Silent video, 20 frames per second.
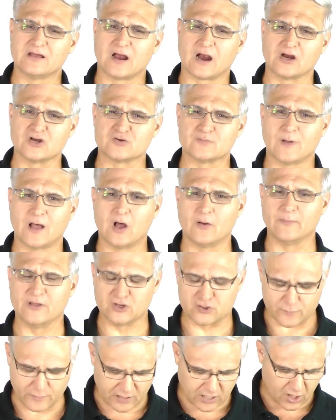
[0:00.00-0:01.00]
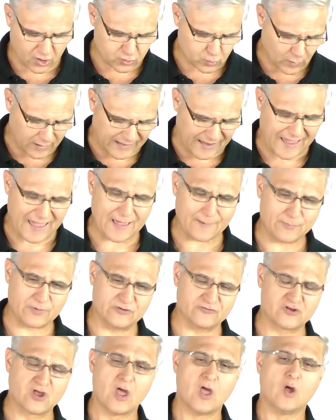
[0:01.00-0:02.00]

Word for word: our small mills, because what happens